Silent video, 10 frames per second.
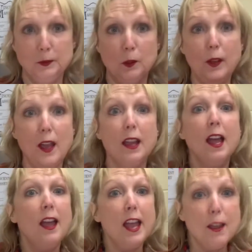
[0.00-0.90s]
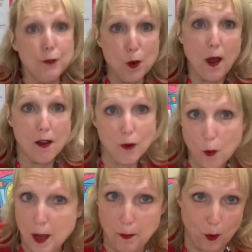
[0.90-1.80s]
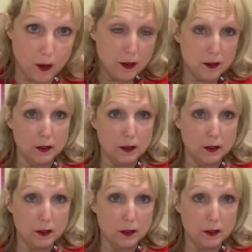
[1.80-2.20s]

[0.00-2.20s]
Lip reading: Okay, if you have a whiteboard,